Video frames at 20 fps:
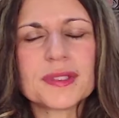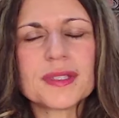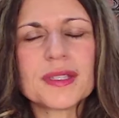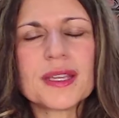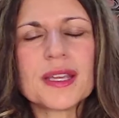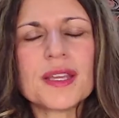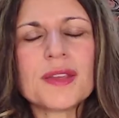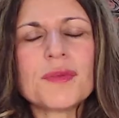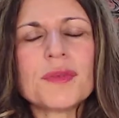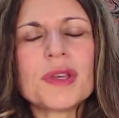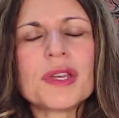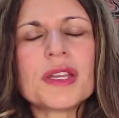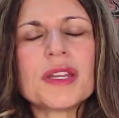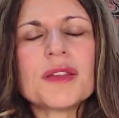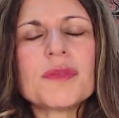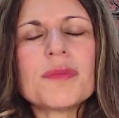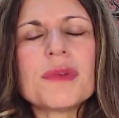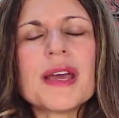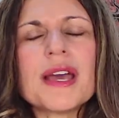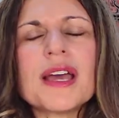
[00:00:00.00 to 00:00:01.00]
And we can
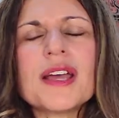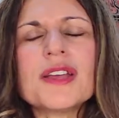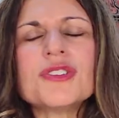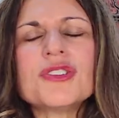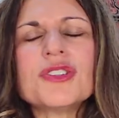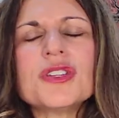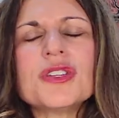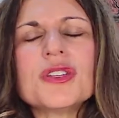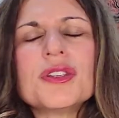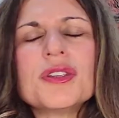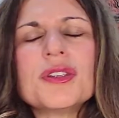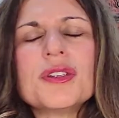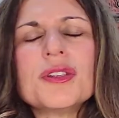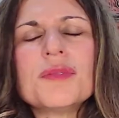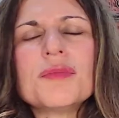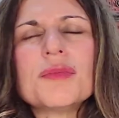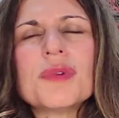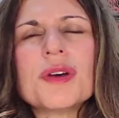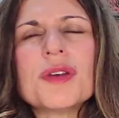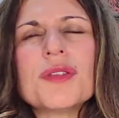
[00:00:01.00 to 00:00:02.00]

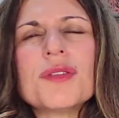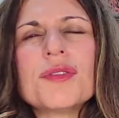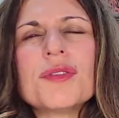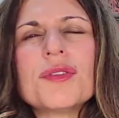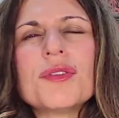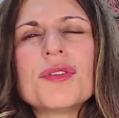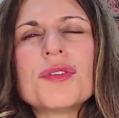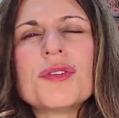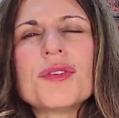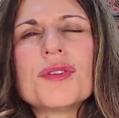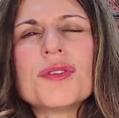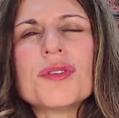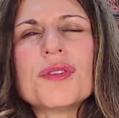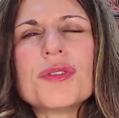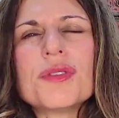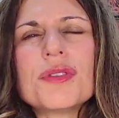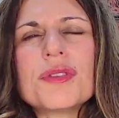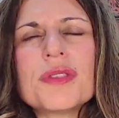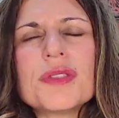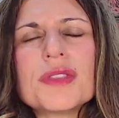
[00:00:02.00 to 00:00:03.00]
imagine Mother
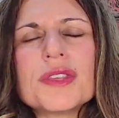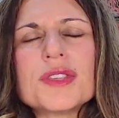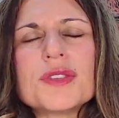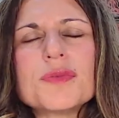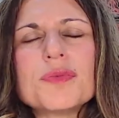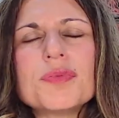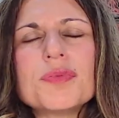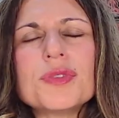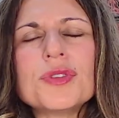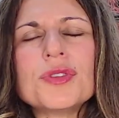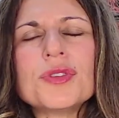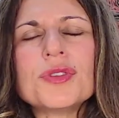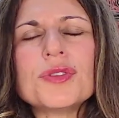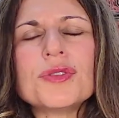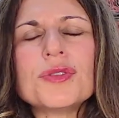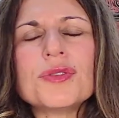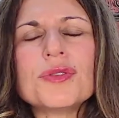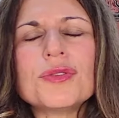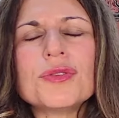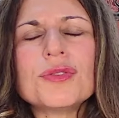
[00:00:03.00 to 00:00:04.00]
Earth in this
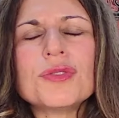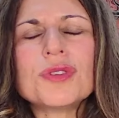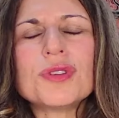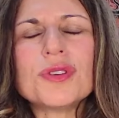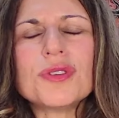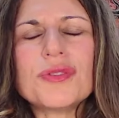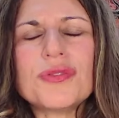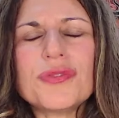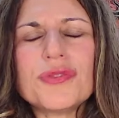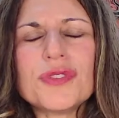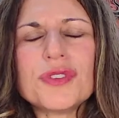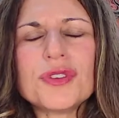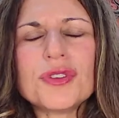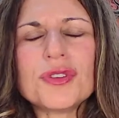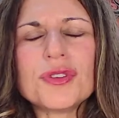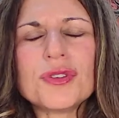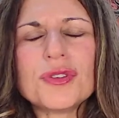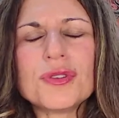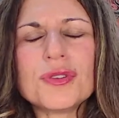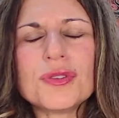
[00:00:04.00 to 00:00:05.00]

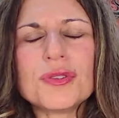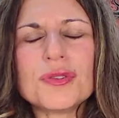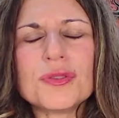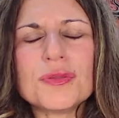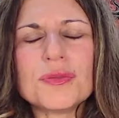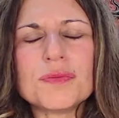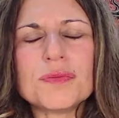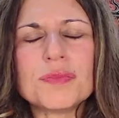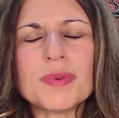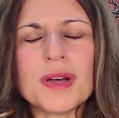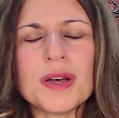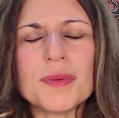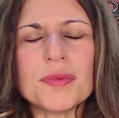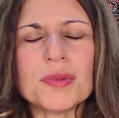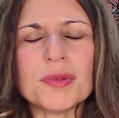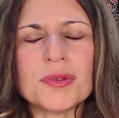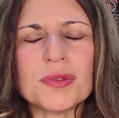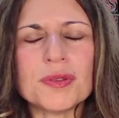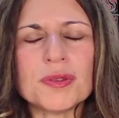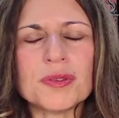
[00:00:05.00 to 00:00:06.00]
beautiful
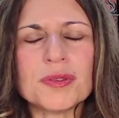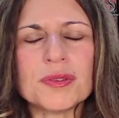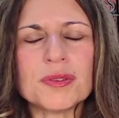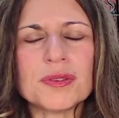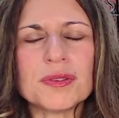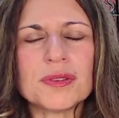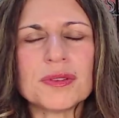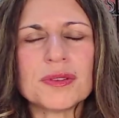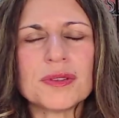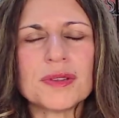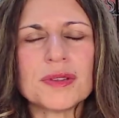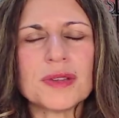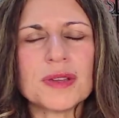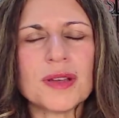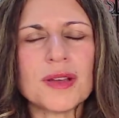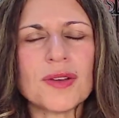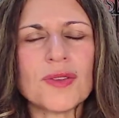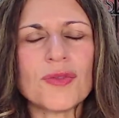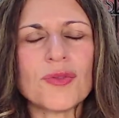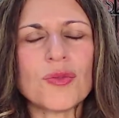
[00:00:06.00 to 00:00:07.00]
bubble
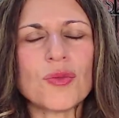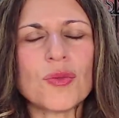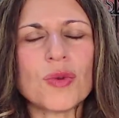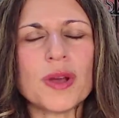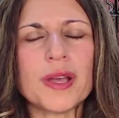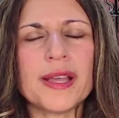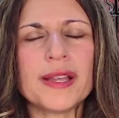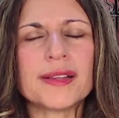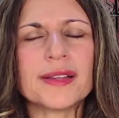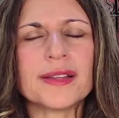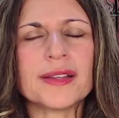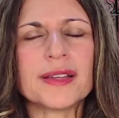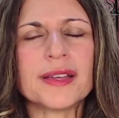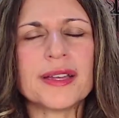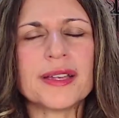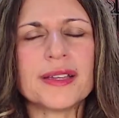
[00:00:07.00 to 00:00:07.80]
of white light.